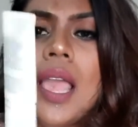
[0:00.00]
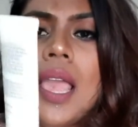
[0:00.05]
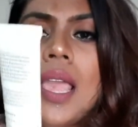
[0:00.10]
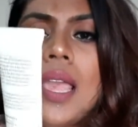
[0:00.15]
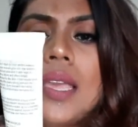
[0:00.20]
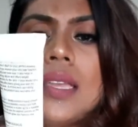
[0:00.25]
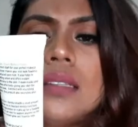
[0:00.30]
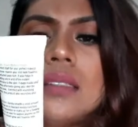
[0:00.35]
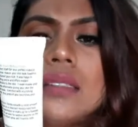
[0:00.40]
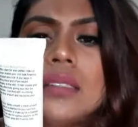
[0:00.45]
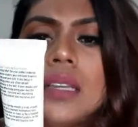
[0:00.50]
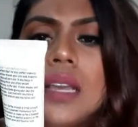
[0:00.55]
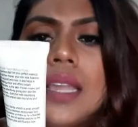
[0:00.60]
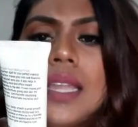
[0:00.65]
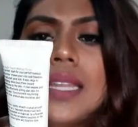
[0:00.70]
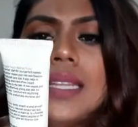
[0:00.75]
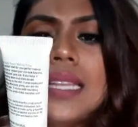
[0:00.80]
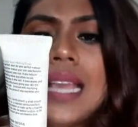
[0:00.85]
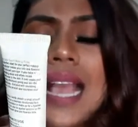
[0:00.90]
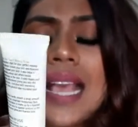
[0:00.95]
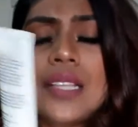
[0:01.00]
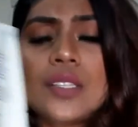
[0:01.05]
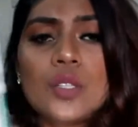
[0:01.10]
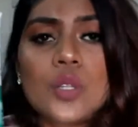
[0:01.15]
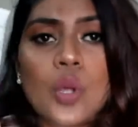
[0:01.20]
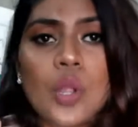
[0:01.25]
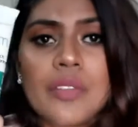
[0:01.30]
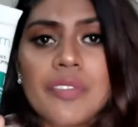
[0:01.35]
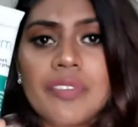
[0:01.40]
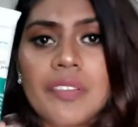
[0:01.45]
And it
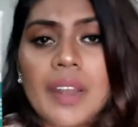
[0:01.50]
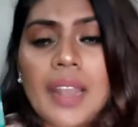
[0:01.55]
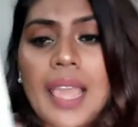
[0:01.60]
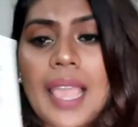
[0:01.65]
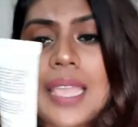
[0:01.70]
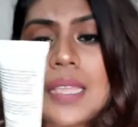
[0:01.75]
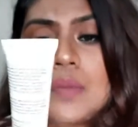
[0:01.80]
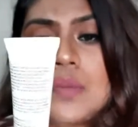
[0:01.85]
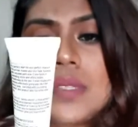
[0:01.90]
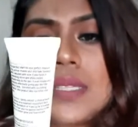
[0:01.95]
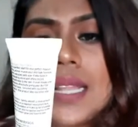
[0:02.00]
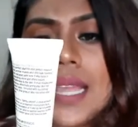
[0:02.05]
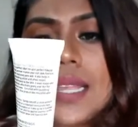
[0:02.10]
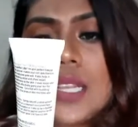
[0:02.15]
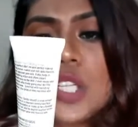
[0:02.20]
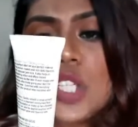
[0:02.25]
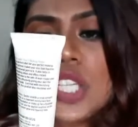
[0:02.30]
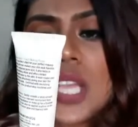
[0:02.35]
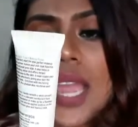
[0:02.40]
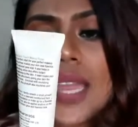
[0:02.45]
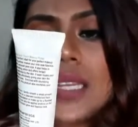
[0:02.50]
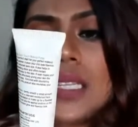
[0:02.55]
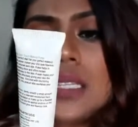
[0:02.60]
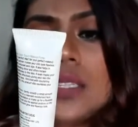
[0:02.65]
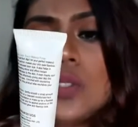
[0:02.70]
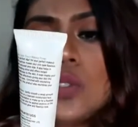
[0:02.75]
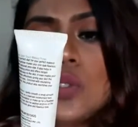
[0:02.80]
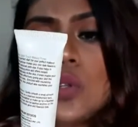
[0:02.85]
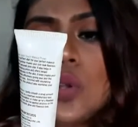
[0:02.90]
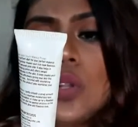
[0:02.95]
has a lot of claims like shine
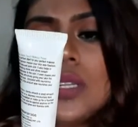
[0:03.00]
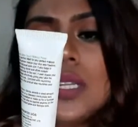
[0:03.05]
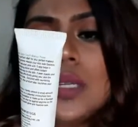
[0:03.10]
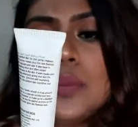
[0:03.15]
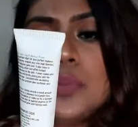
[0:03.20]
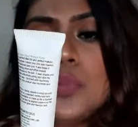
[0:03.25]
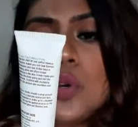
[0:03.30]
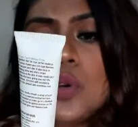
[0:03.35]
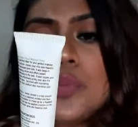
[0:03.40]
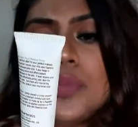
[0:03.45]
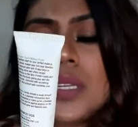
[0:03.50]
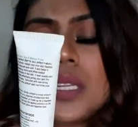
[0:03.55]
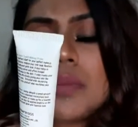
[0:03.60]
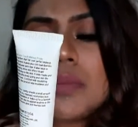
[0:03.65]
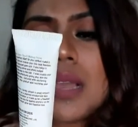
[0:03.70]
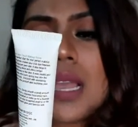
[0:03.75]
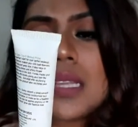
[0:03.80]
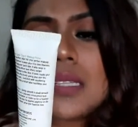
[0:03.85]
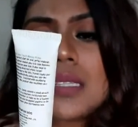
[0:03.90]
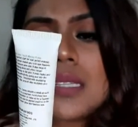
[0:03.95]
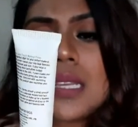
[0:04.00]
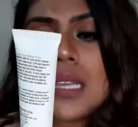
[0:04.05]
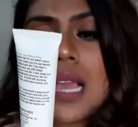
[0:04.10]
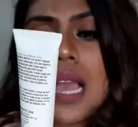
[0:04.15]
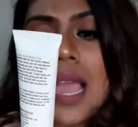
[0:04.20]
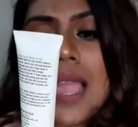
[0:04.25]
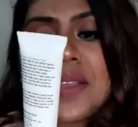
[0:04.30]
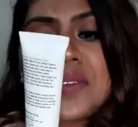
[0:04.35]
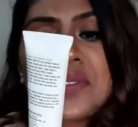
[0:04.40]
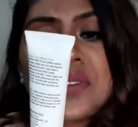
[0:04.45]
controlling, pore
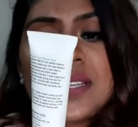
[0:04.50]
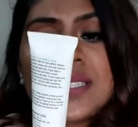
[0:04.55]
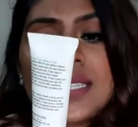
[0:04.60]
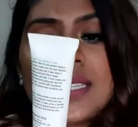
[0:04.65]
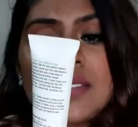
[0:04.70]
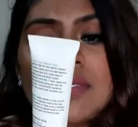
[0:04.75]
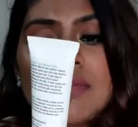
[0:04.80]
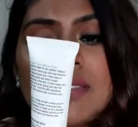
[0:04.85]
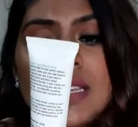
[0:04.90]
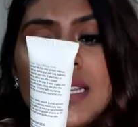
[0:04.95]
minimizing, hydrating